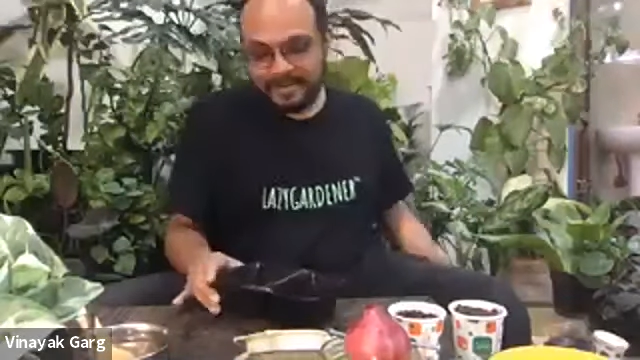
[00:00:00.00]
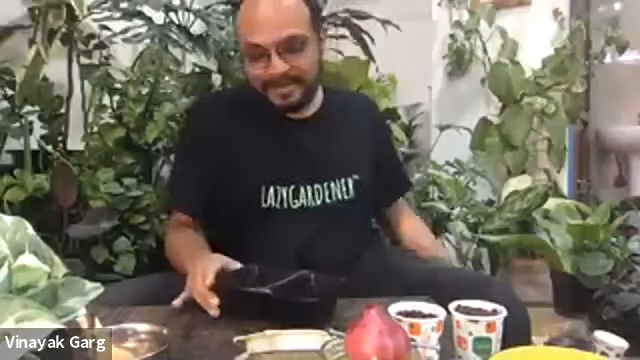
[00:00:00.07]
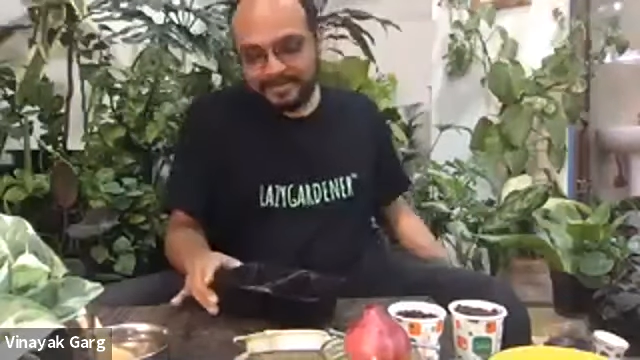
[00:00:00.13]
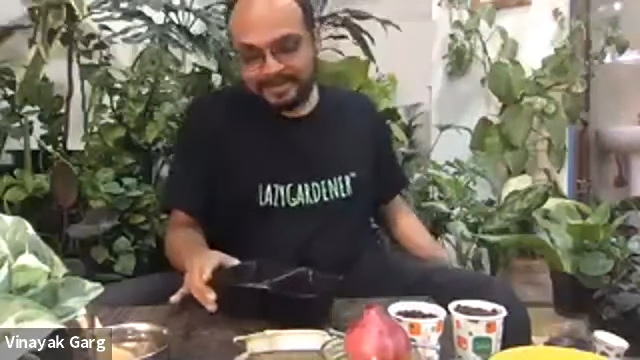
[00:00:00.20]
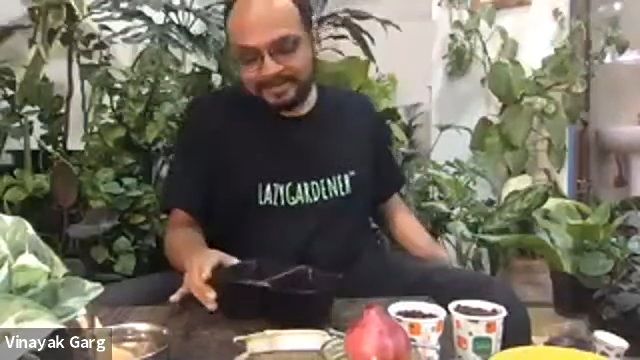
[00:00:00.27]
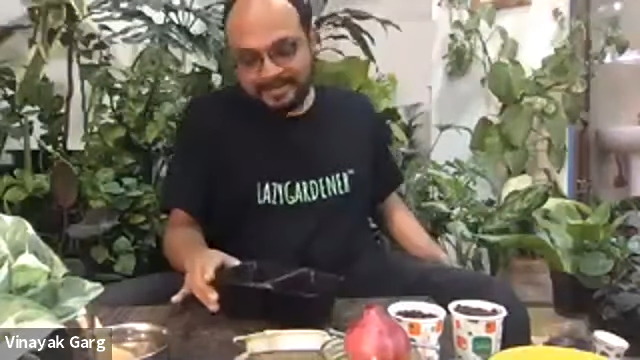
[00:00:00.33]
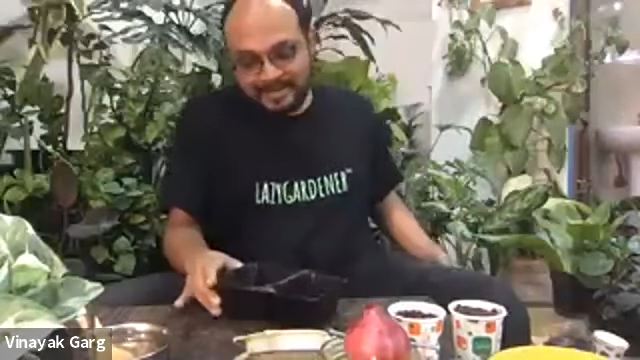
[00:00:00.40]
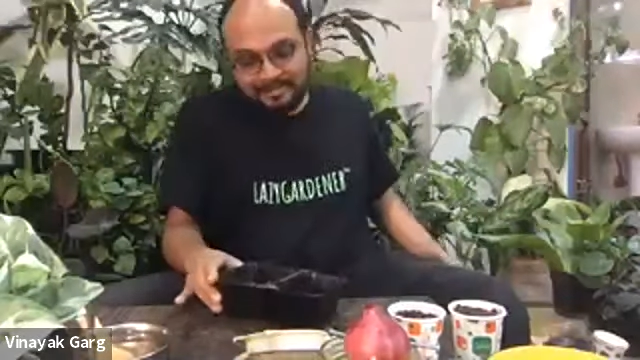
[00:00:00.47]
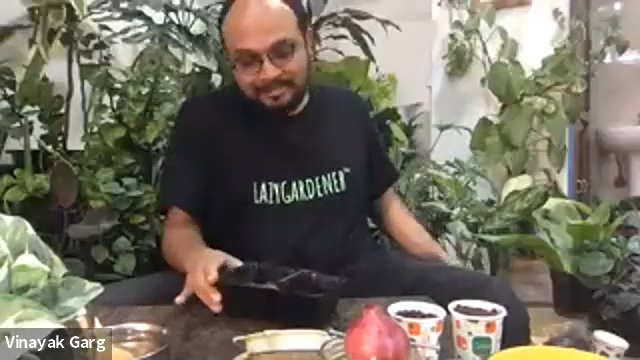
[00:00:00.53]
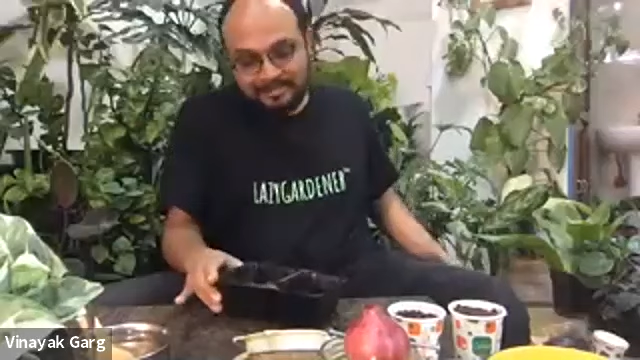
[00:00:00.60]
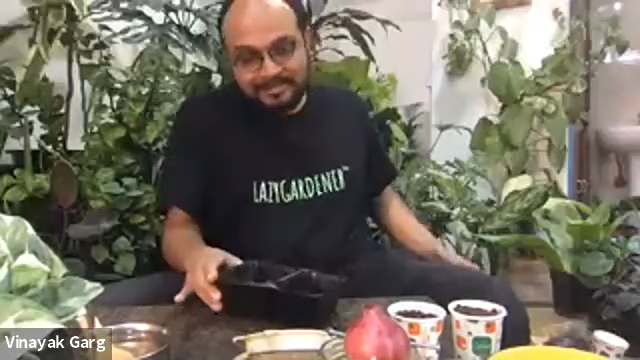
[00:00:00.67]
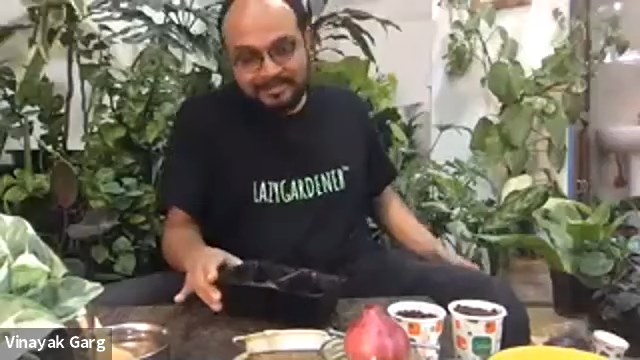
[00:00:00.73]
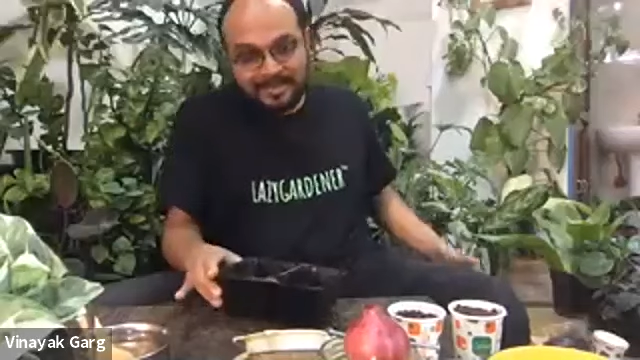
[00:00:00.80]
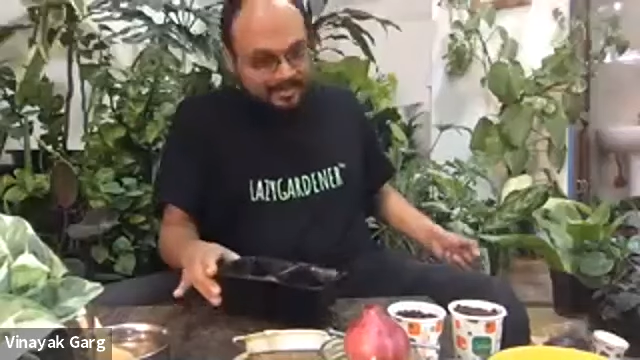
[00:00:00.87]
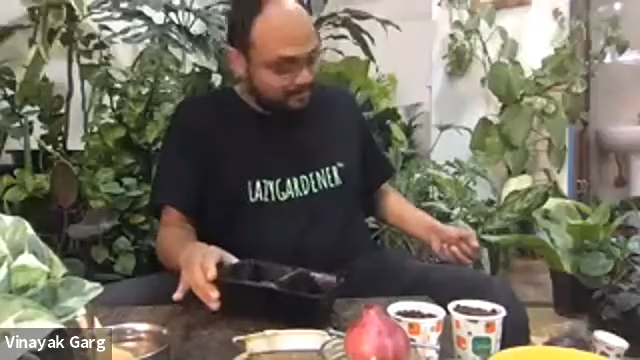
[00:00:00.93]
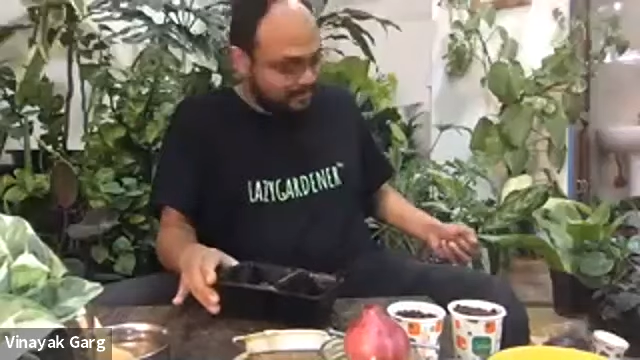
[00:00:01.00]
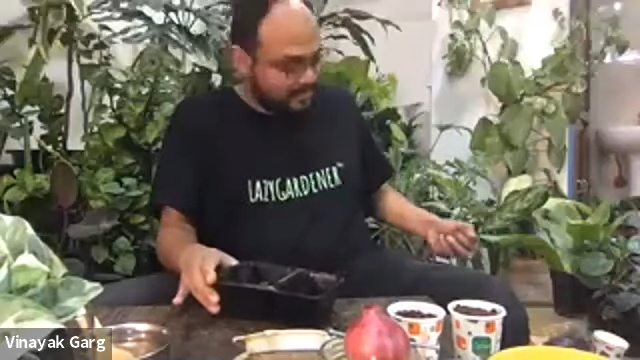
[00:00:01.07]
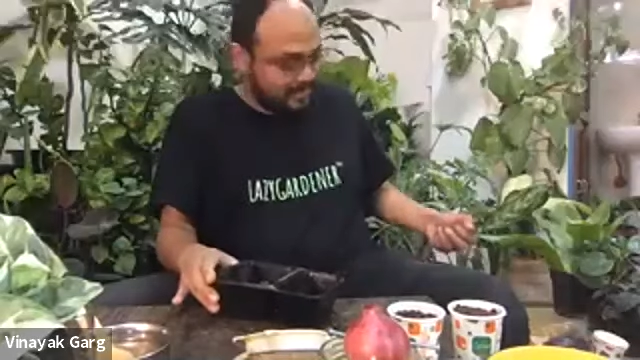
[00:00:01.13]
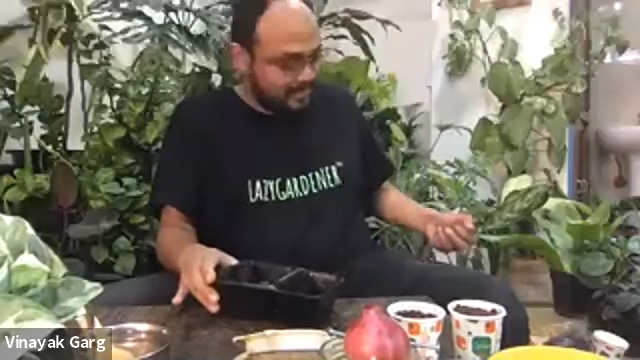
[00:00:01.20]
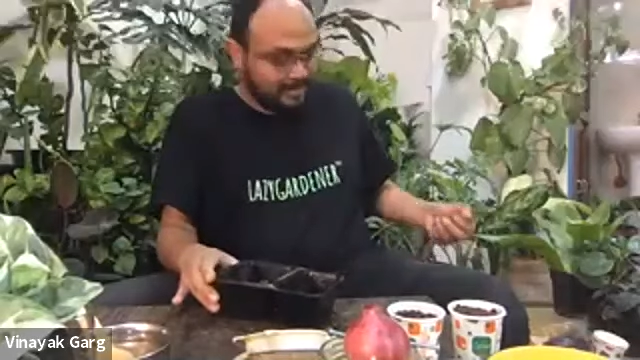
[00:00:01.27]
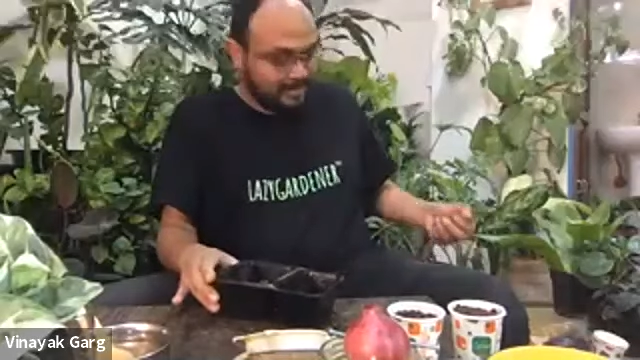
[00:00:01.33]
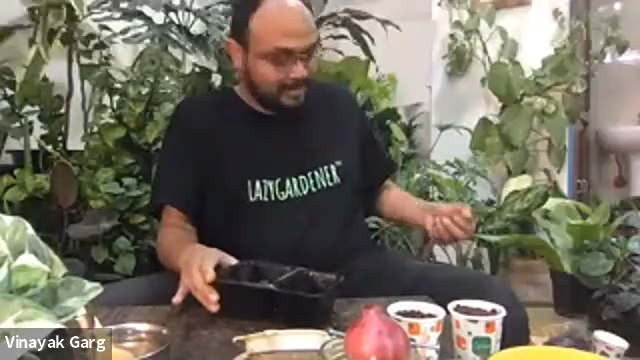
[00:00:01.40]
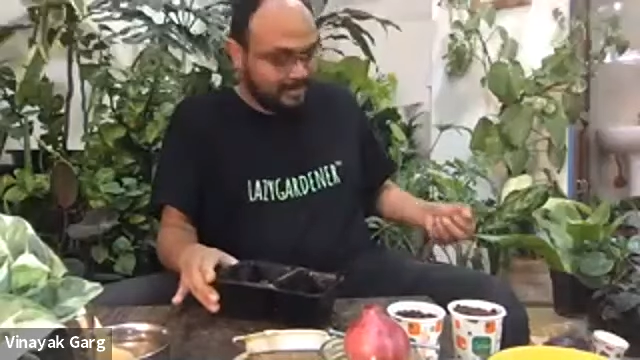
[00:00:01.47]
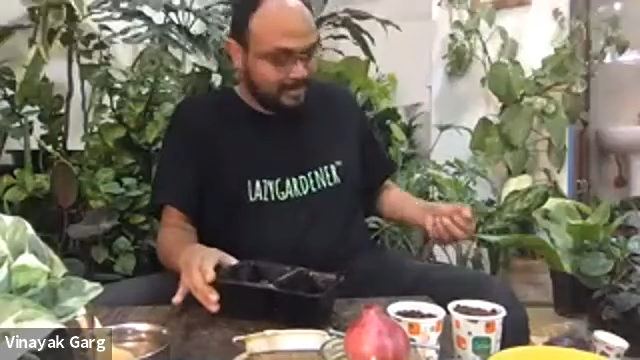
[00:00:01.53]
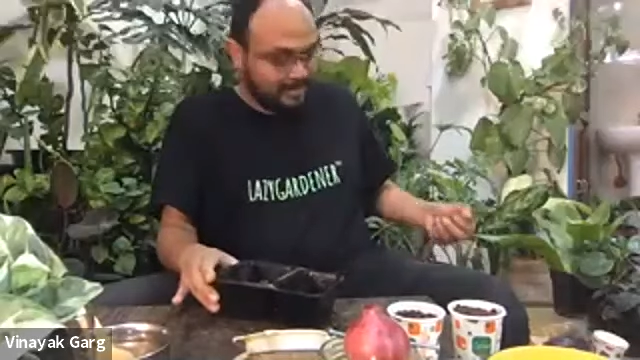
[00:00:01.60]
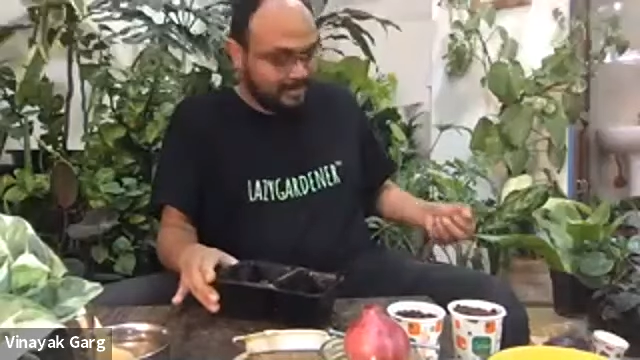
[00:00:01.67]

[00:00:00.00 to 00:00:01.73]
At the same time, it